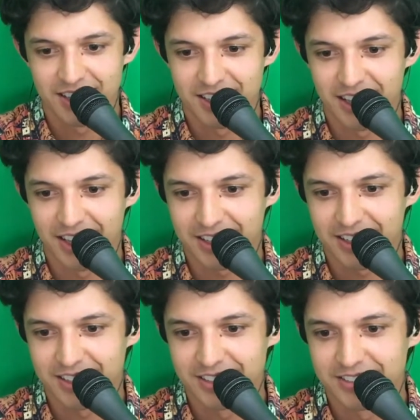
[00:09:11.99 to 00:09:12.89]
like
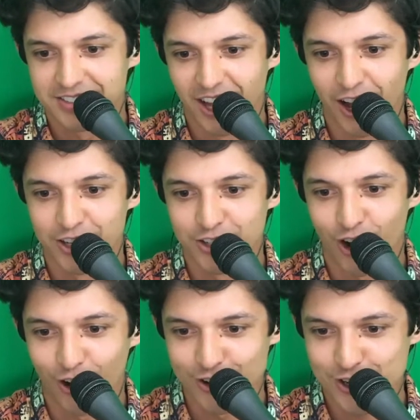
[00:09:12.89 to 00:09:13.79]

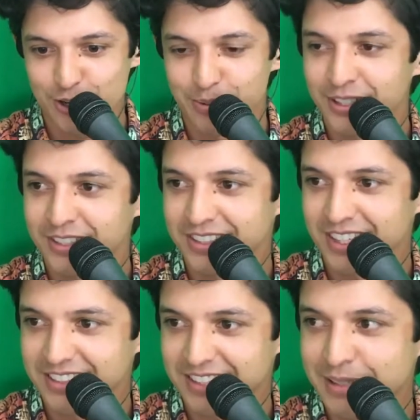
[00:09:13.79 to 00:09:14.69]
untarnishable,
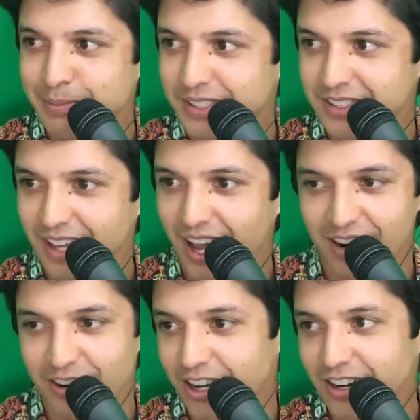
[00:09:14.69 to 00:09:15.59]
it seems. I
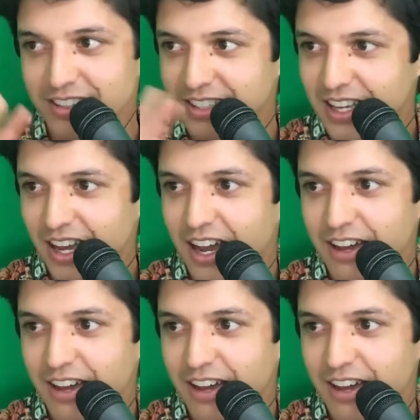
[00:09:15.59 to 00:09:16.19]
don't know. I